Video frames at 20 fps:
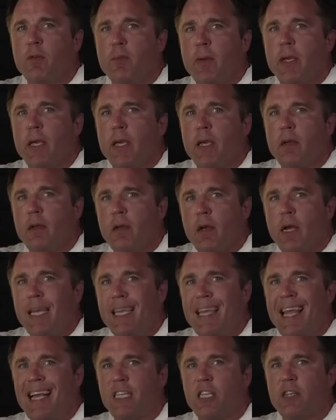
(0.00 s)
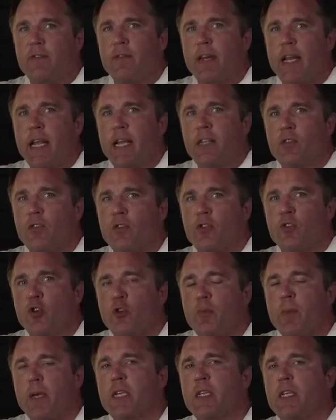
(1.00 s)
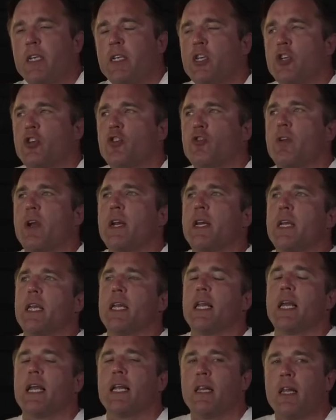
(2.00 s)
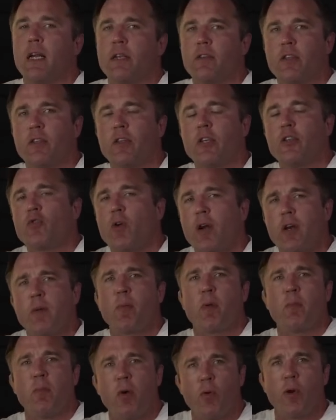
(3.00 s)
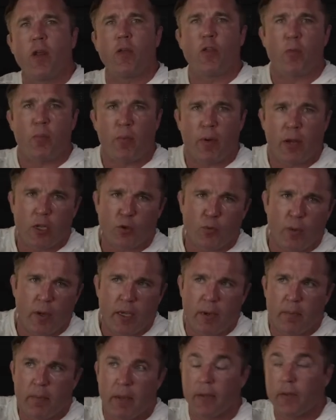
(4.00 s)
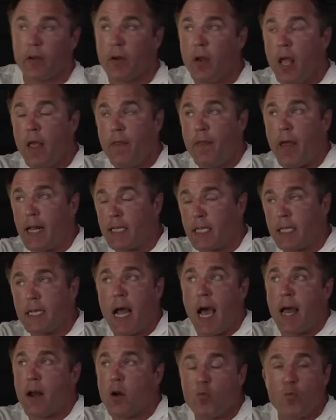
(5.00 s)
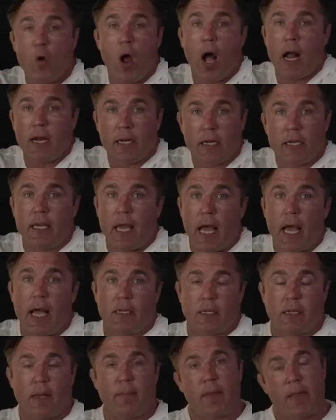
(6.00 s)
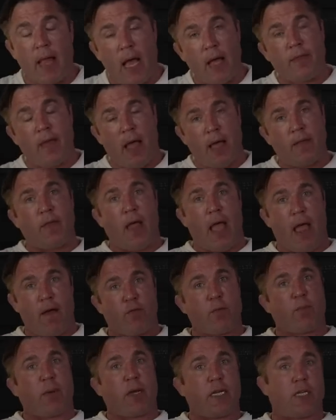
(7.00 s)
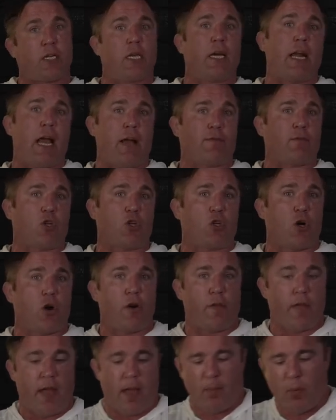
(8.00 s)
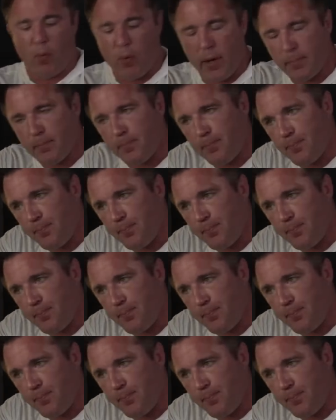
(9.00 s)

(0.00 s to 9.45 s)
to be a guess of an answer to me. Is he just trying to get headlines? Is he trying to promote other brands while he can be other? That's not a rotten guess. I mean, that everybody's going to have to start at that point.